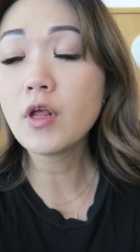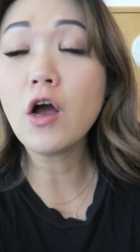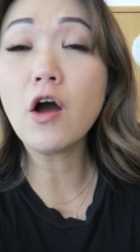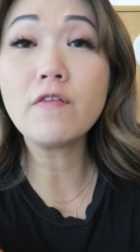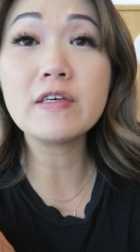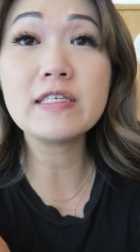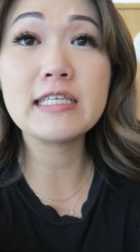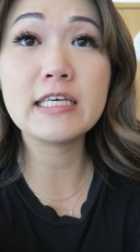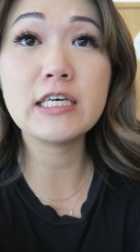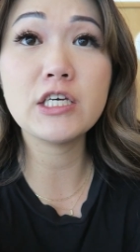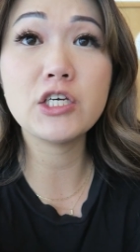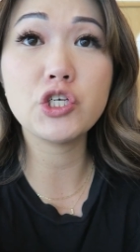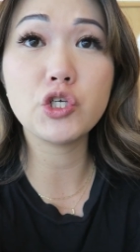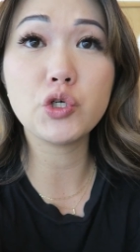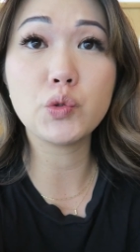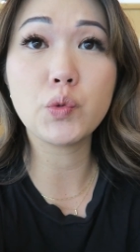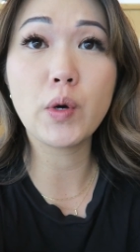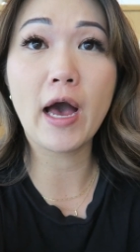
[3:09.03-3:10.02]
Obviously,
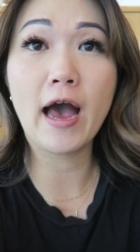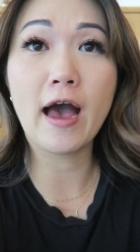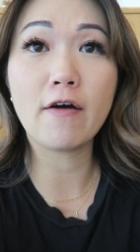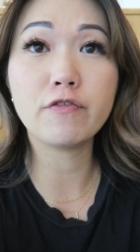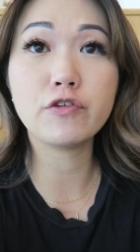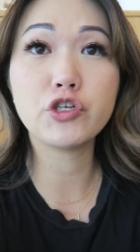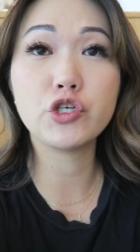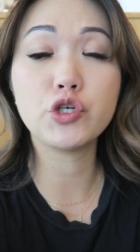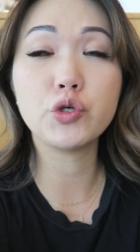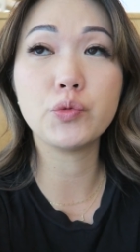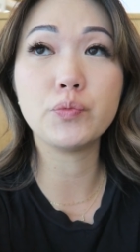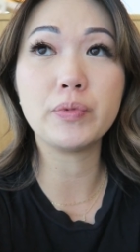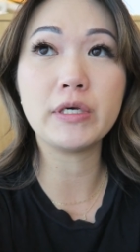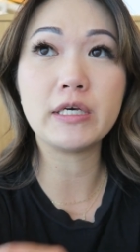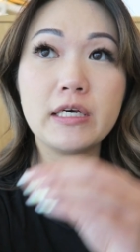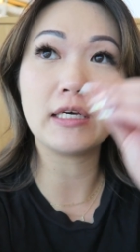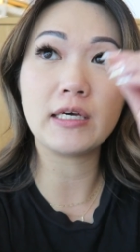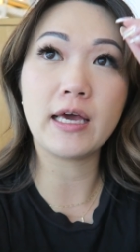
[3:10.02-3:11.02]
you have to
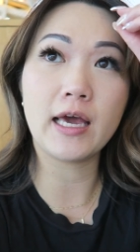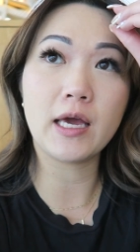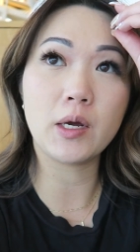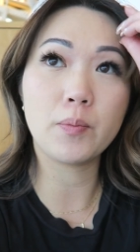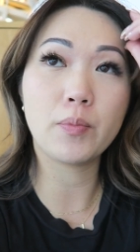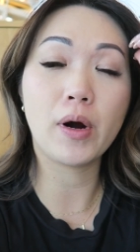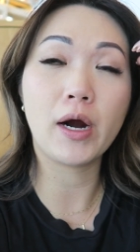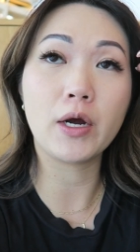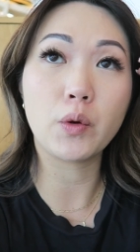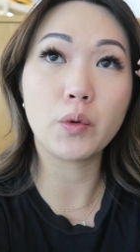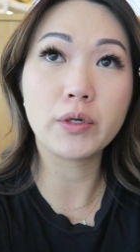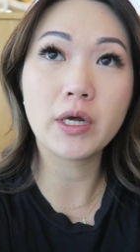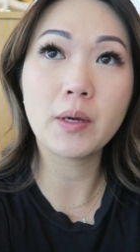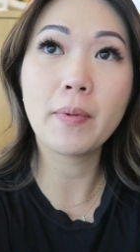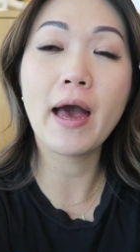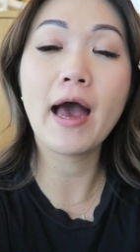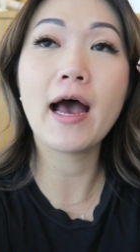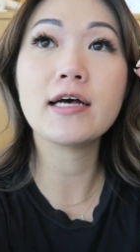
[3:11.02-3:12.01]
be a
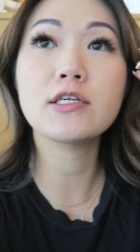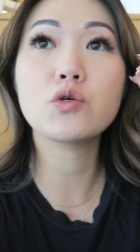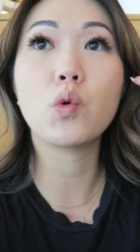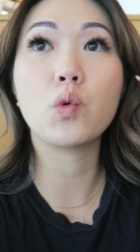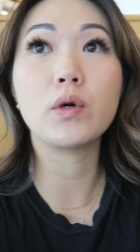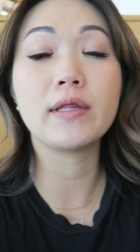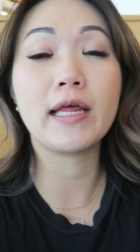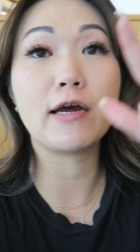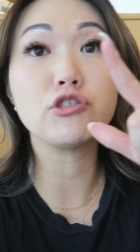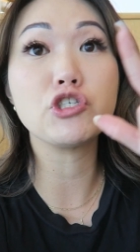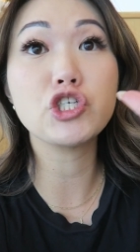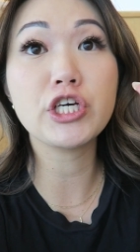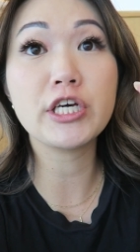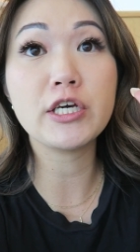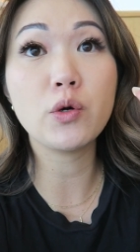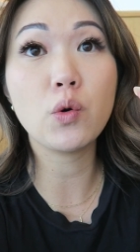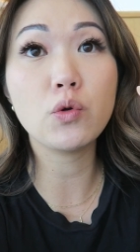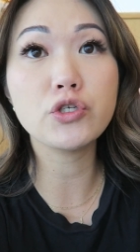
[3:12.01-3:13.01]
priority pass or lounge
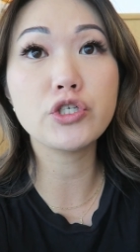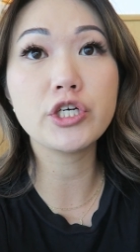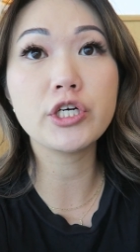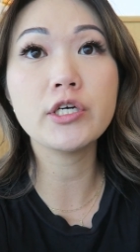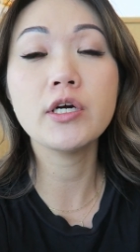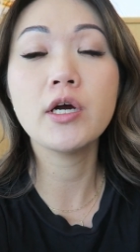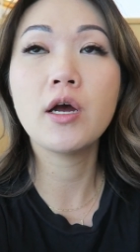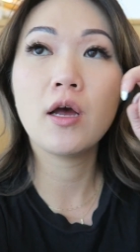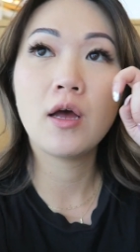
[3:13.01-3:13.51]
key holder.